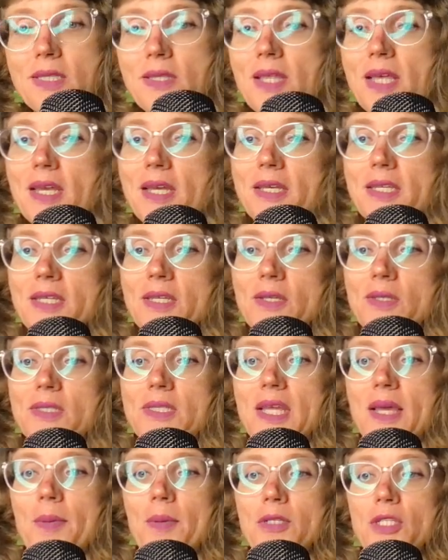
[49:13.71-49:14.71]
Then it deals
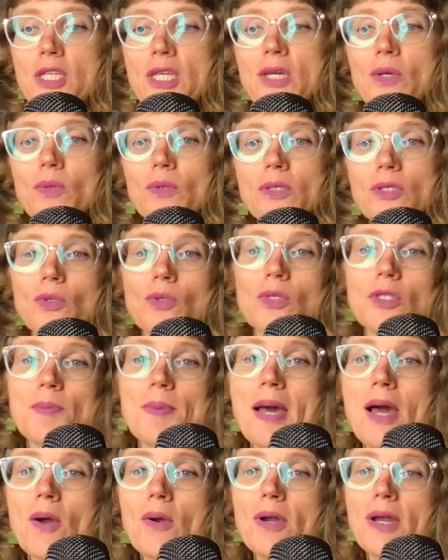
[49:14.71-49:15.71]
damage equal to its
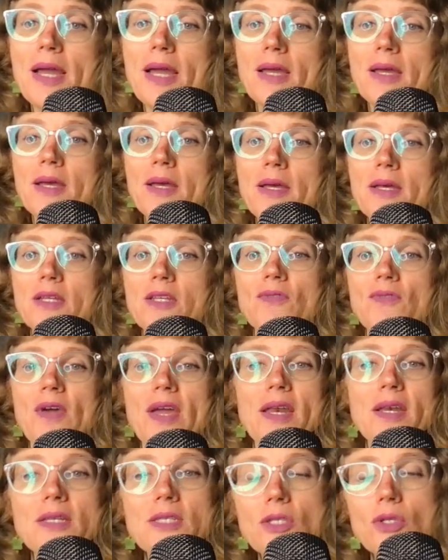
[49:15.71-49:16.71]
power,
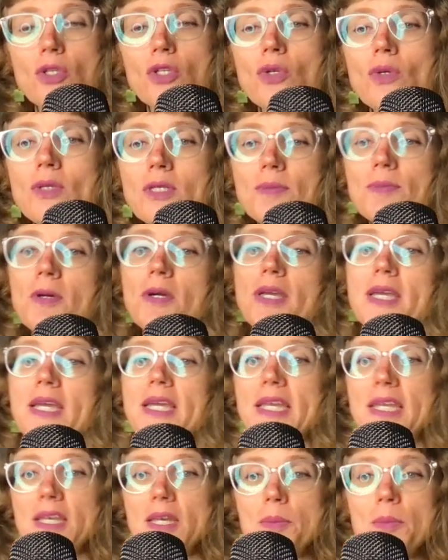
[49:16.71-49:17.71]
divided as you choose among
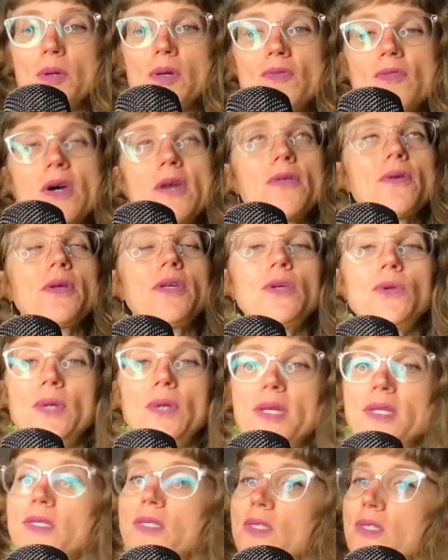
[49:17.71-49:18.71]
any number of other
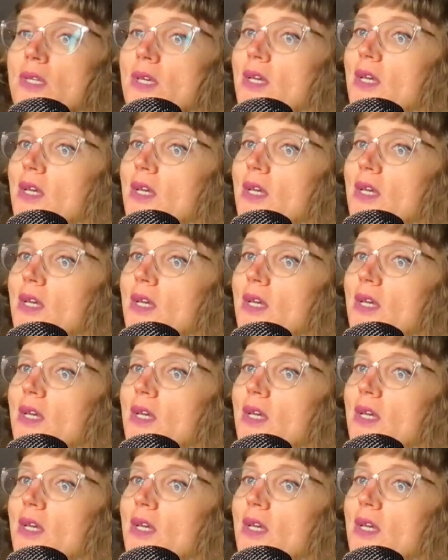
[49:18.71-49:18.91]
units.